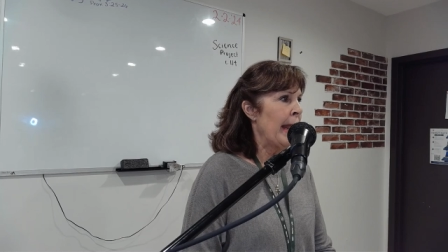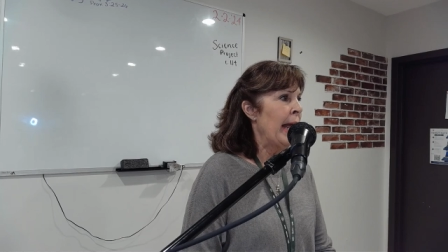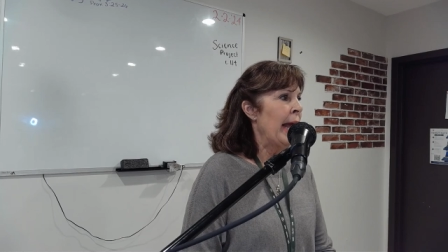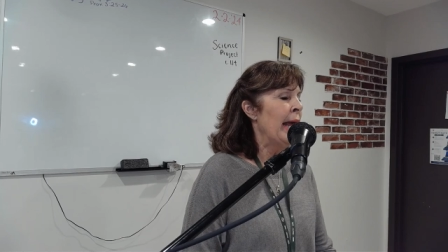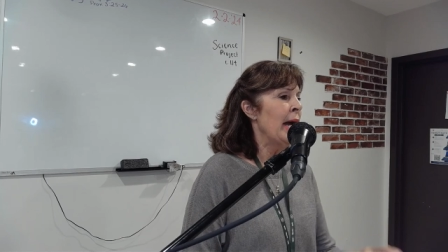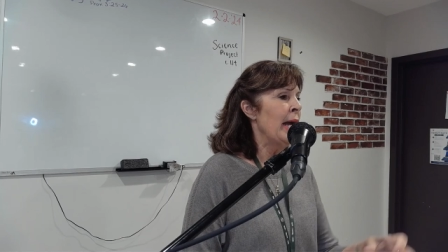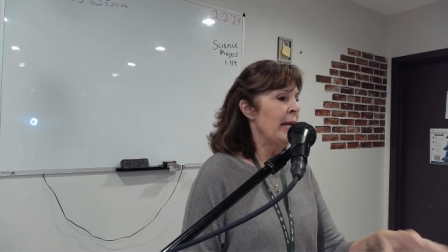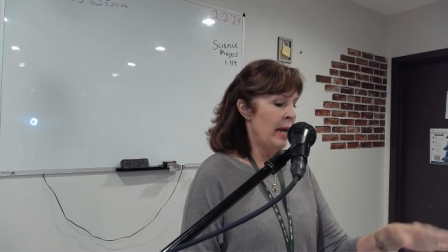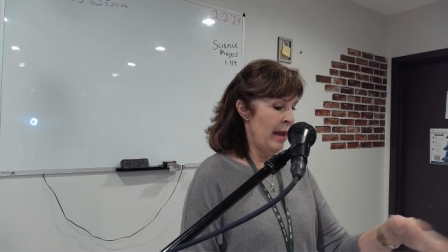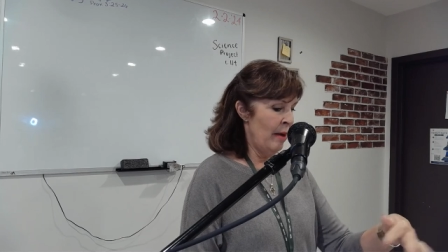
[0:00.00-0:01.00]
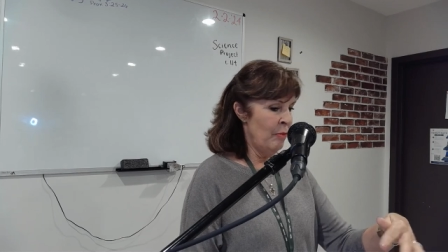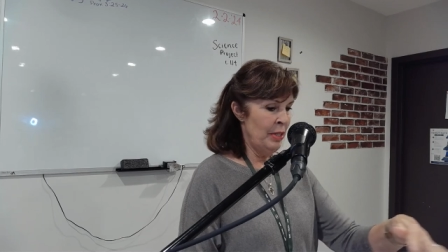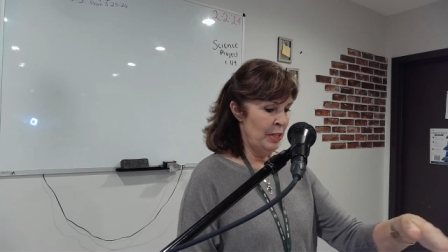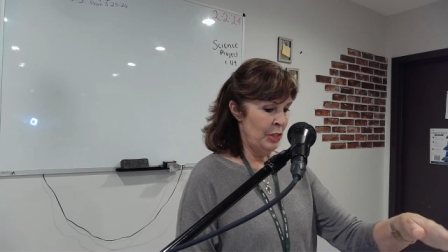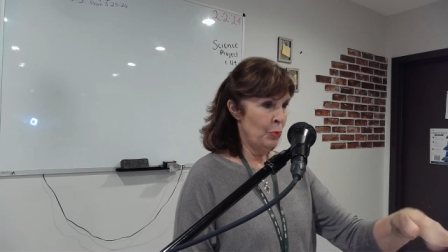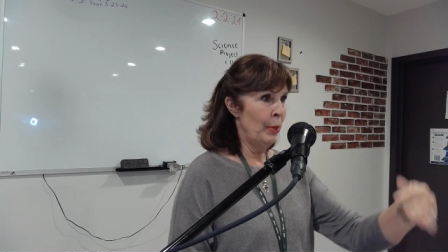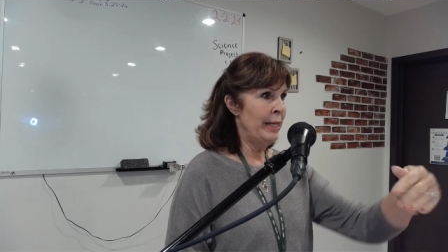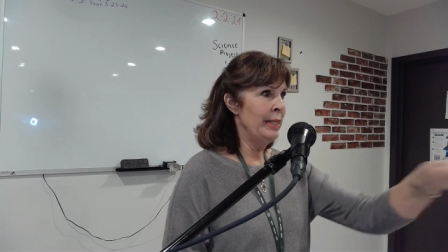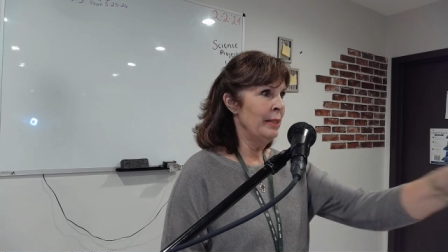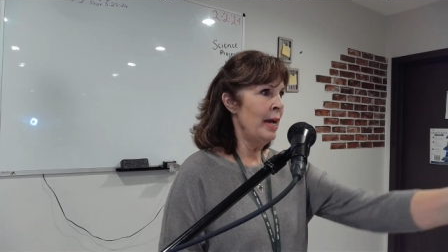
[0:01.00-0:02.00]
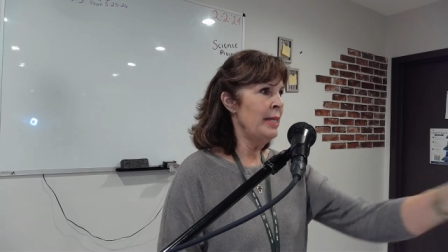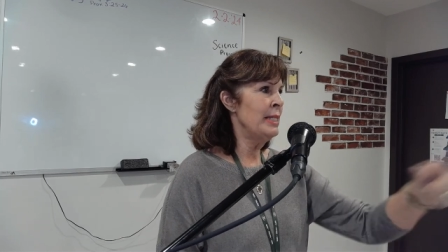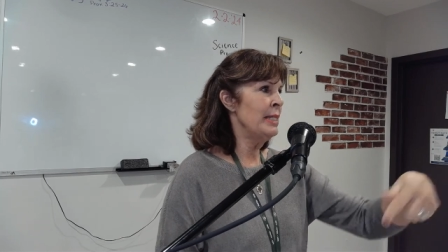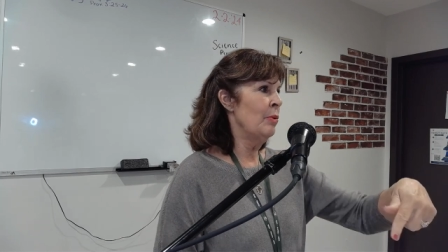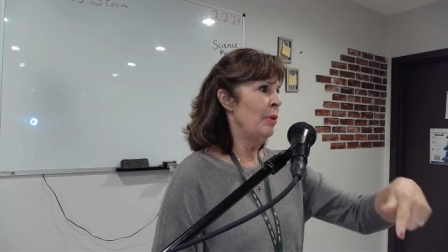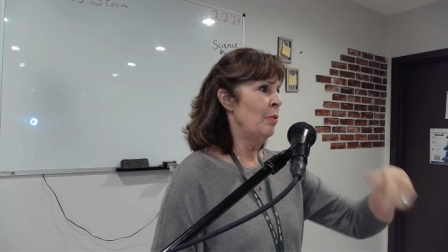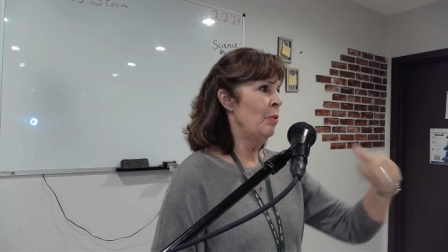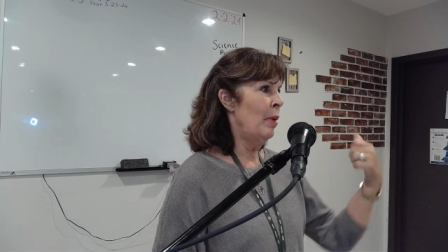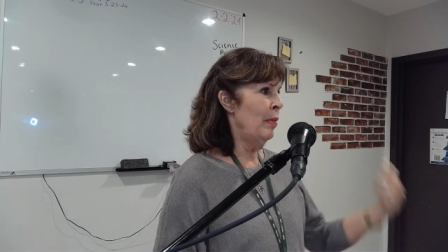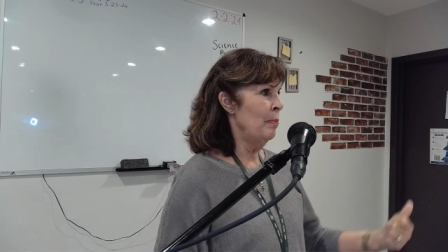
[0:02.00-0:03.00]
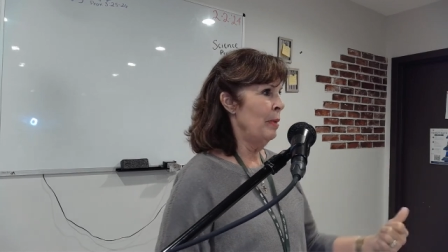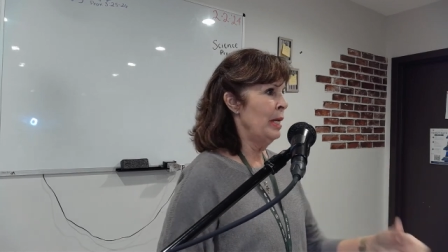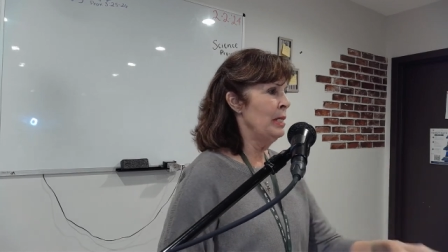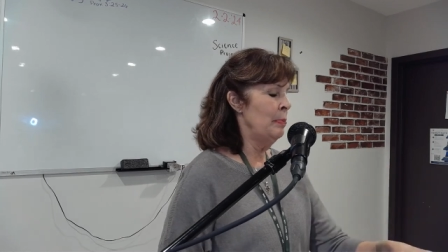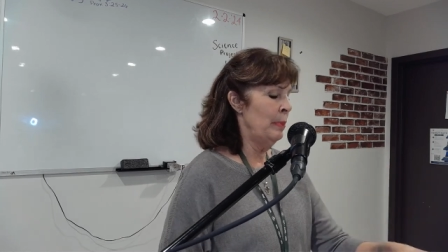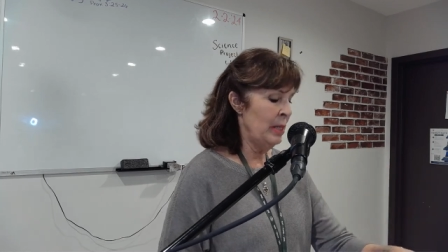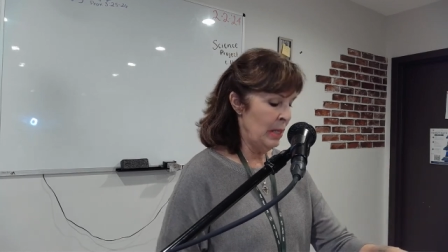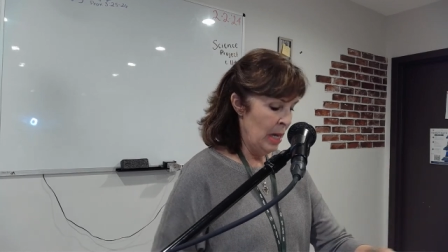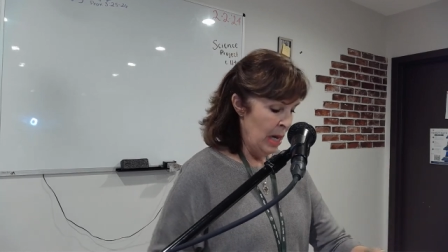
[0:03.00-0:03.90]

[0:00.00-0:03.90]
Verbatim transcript: and I, I have one of these reading lights so I won't bother my husband.